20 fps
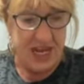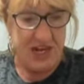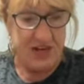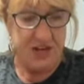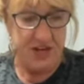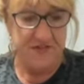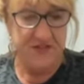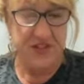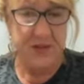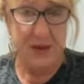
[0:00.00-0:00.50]

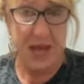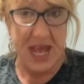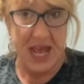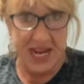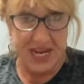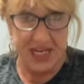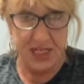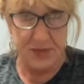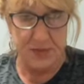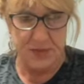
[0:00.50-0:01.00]
You have the
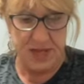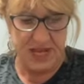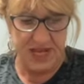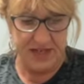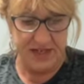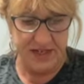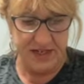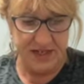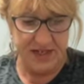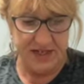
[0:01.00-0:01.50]
Hanged
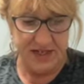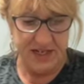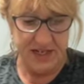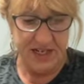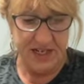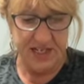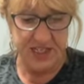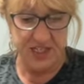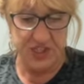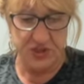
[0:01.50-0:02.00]
Man,
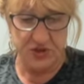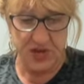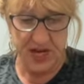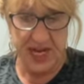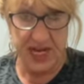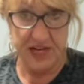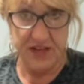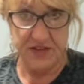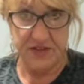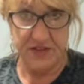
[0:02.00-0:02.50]

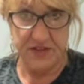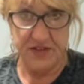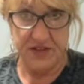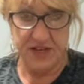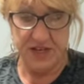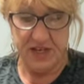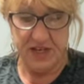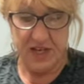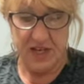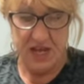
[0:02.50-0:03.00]
Strength,
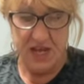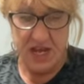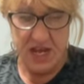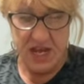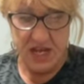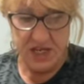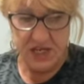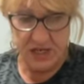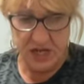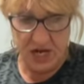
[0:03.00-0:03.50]

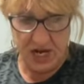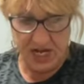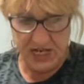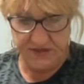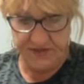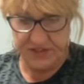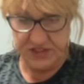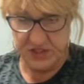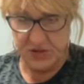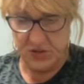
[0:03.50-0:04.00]
Nine
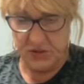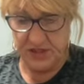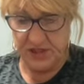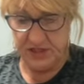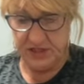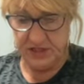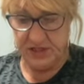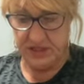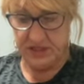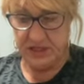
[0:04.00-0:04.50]
of
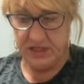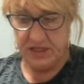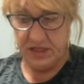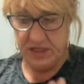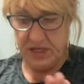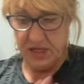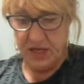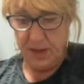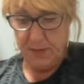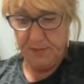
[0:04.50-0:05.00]
Swords,
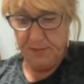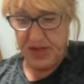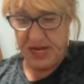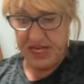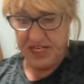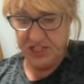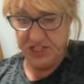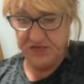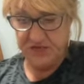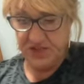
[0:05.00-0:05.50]

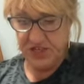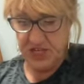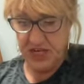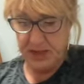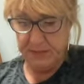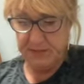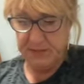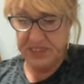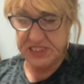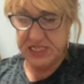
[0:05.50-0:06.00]
Page of
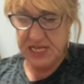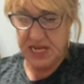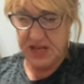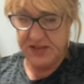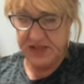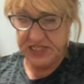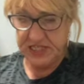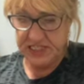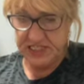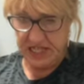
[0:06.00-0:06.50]
Cups,
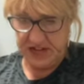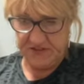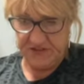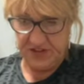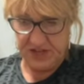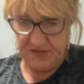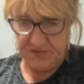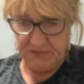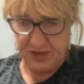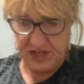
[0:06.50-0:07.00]
and the
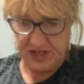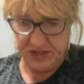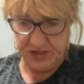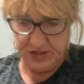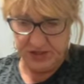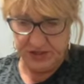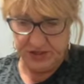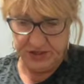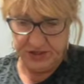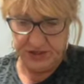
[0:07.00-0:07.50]
Seven of
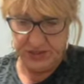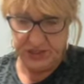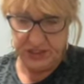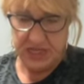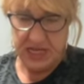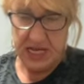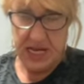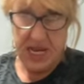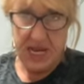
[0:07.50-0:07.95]
Pentacles.